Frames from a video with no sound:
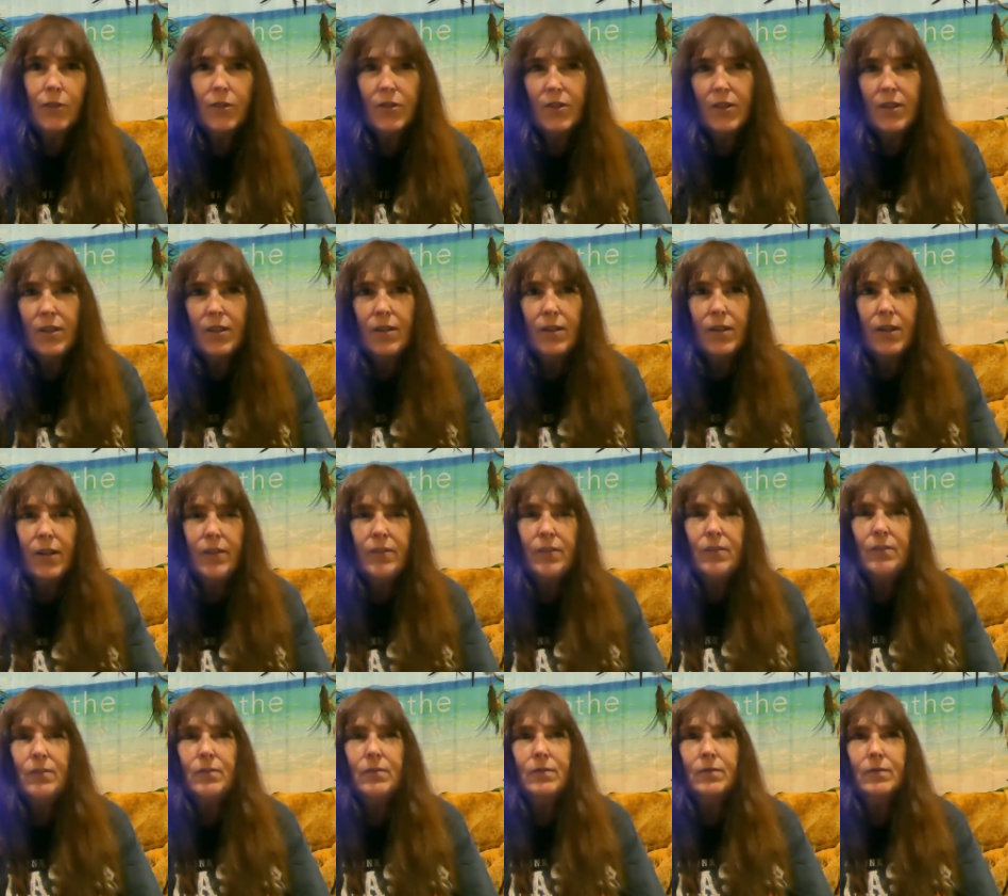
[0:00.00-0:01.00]
Sitka
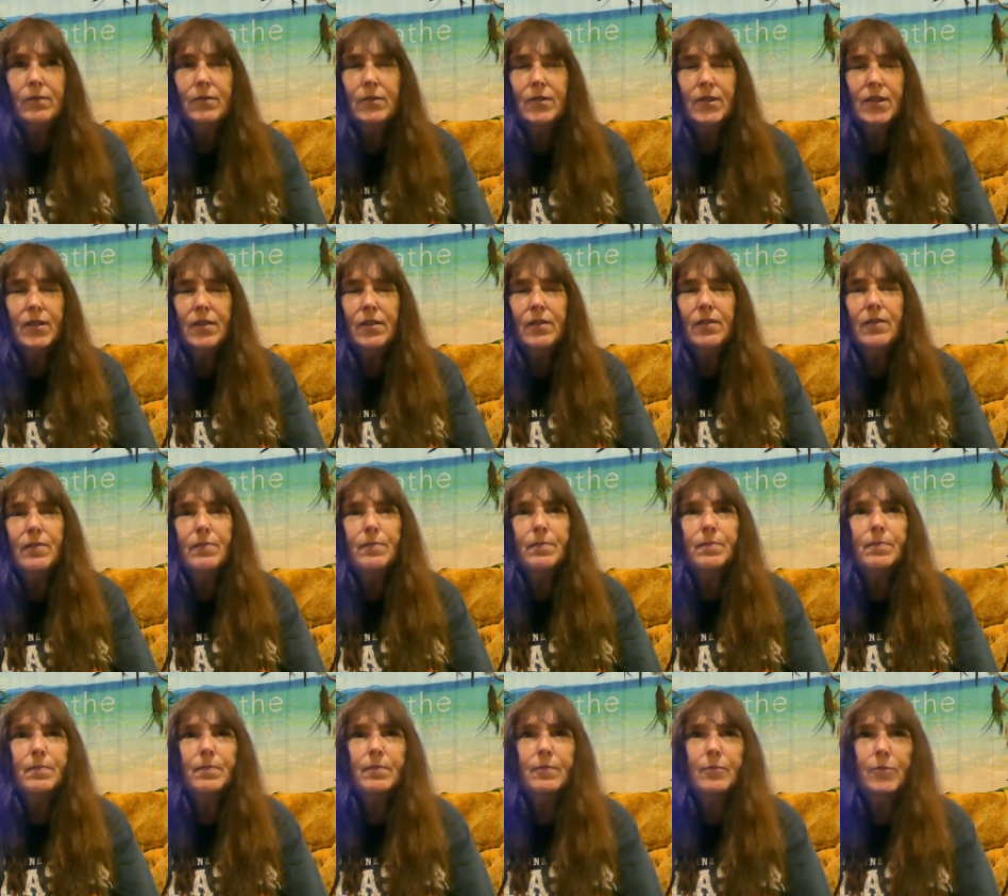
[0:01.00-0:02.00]
Alaska, Sitka
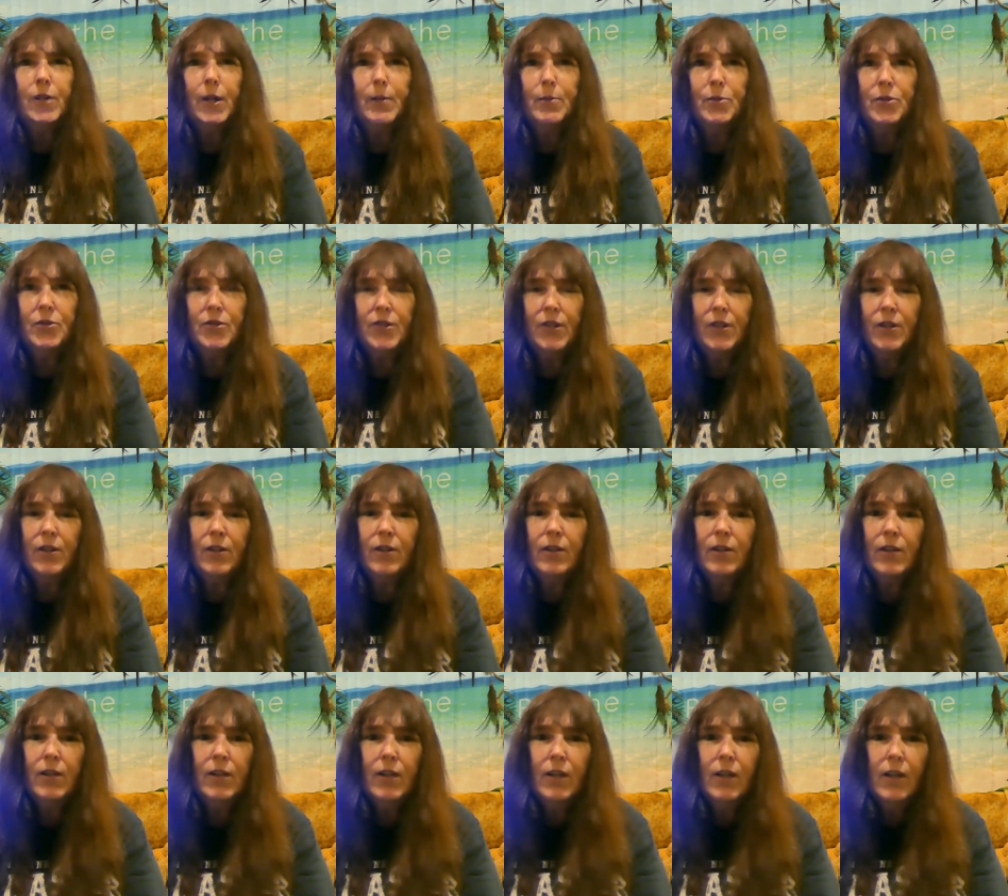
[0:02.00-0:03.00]
Raptor Center.
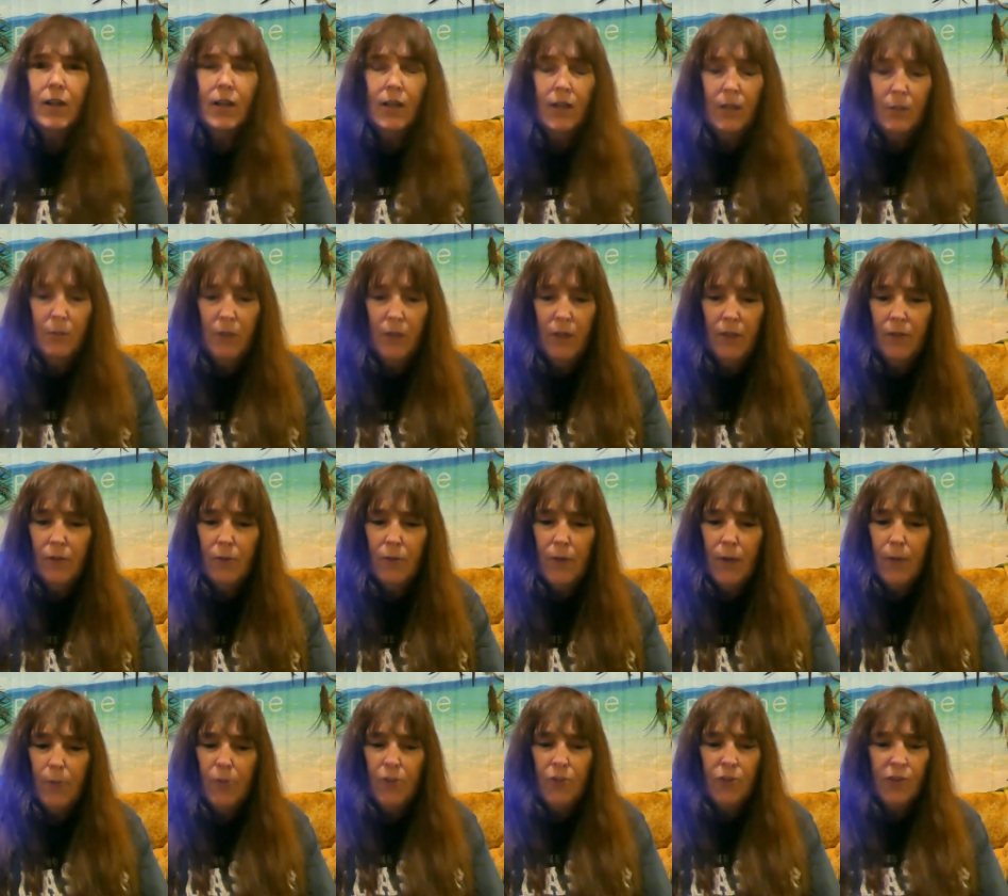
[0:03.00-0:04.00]
Anyway, they have a
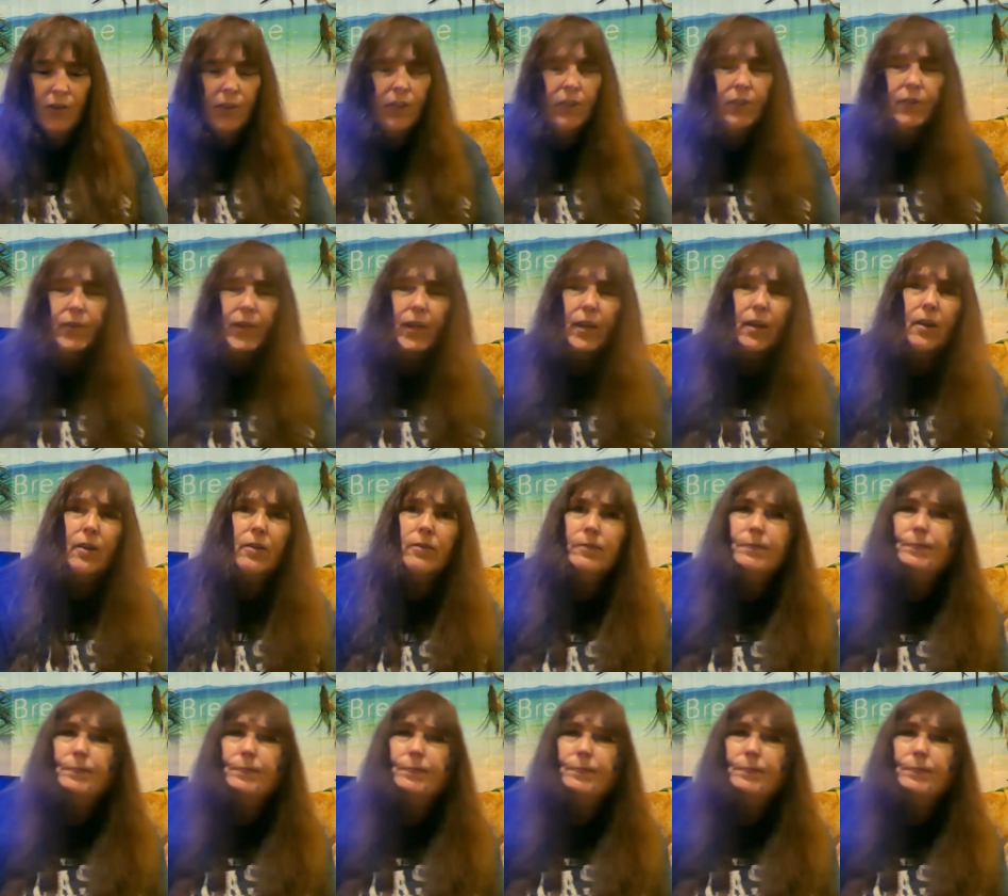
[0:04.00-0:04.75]
raptor center there.